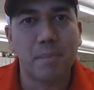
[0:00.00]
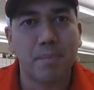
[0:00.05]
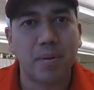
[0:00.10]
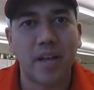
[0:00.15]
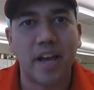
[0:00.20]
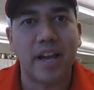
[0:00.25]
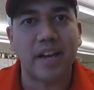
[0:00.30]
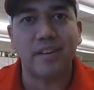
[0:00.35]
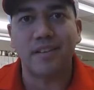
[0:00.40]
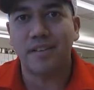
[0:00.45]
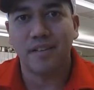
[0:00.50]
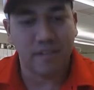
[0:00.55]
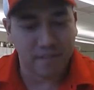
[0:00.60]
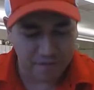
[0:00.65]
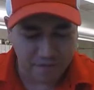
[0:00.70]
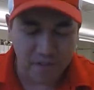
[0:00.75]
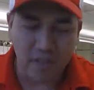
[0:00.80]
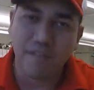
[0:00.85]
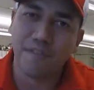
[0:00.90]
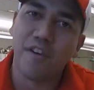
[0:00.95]
plan
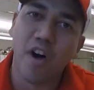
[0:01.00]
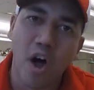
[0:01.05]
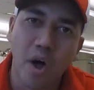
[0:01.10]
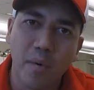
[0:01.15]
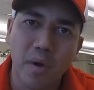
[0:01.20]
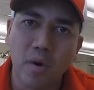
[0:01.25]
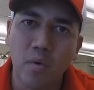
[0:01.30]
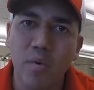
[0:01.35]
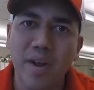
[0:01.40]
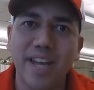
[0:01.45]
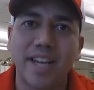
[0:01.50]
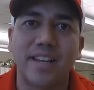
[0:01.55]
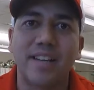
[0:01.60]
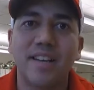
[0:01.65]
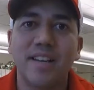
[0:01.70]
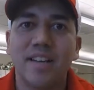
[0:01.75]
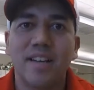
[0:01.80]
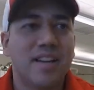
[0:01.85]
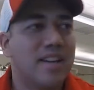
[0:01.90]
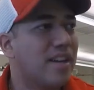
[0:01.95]
for the following week,
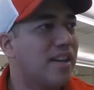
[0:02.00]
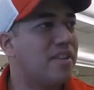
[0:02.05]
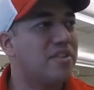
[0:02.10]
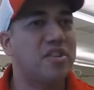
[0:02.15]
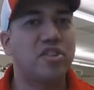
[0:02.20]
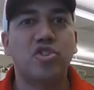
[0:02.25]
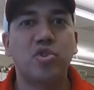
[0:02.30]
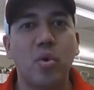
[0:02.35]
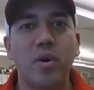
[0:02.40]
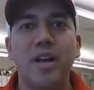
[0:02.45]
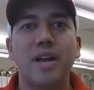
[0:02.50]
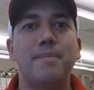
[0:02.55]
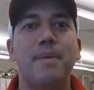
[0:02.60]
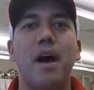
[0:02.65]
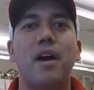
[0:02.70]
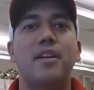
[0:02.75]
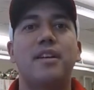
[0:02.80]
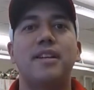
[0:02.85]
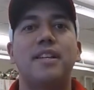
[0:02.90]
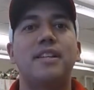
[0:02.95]
because the joy
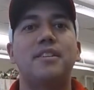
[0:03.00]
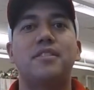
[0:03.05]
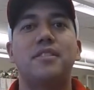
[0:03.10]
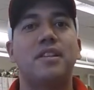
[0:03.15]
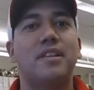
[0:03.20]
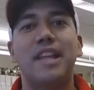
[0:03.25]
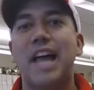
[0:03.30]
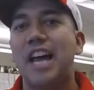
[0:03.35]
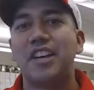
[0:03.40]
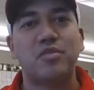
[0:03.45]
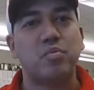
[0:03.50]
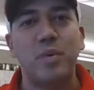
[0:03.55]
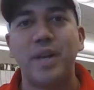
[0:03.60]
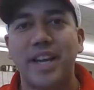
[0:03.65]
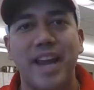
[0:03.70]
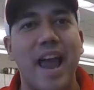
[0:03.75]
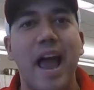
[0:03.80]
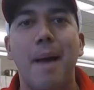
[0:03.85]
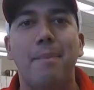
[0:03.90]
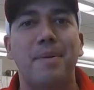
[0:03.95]
about it is last
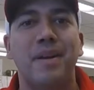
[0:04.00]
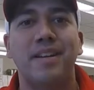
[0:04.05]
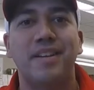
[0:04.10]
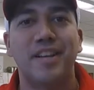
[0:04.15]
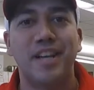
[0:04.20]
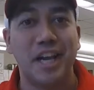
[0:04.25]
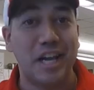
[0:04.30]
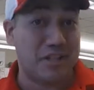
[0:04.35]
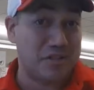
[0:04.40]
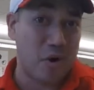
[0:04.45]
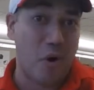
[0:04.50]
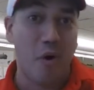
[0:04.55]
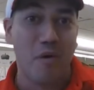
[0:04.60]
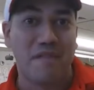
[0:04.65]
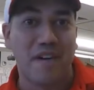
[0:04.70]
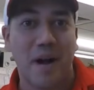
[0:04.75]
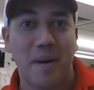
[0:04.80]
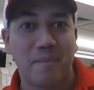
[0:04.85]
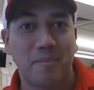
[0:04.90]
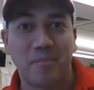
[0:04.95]
week happened, it's
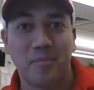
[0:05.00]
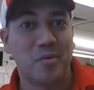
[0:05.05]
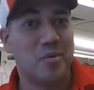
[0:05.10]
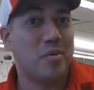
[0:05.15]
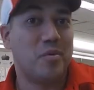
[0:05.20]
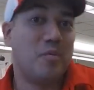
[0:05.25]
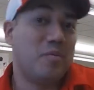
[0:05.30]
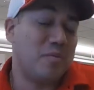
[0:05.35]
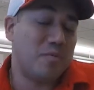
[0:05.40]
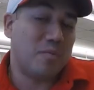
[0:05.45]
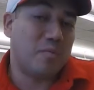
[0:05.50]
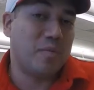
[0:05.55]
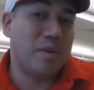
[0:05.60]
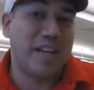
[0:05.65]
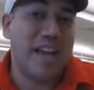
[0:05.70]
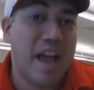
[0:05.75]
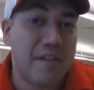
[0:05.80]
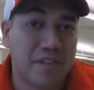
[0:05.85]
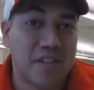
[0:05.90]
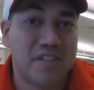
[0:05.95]
over. We
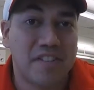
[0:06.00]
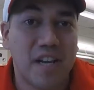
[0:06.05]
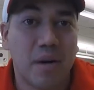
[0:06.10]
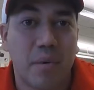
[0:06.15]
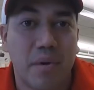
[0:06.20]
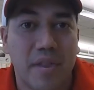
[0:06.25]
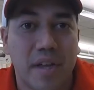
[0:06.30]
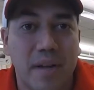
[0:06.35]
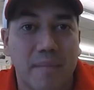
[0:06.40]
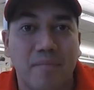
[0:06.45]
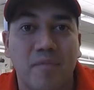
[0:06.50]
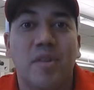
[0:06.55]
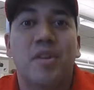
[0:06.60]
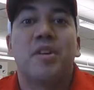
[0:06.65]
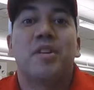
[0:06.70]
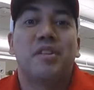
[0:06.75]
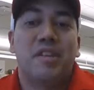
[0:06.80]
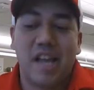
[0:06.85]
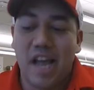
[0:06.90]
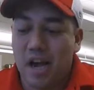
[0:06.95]
have to deal with it.
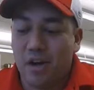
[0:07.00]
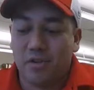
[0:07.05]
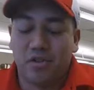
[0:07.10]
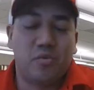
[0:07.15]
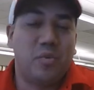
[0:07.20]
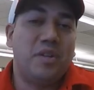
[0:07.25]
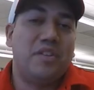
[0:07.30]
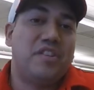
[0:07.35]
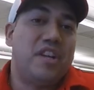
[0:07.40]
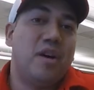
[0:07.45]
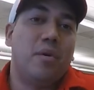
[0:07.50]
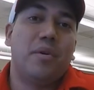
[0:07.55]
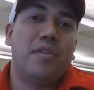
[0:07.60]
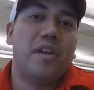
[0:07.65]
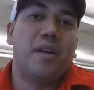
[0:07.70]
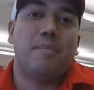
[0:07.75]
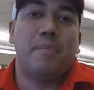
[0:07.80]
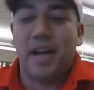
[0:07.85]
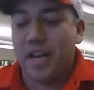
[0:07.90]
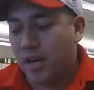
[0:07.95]
Now, do we deal with
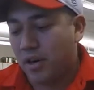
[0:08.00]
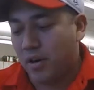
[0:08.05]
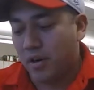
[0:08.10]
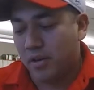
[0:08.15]
it by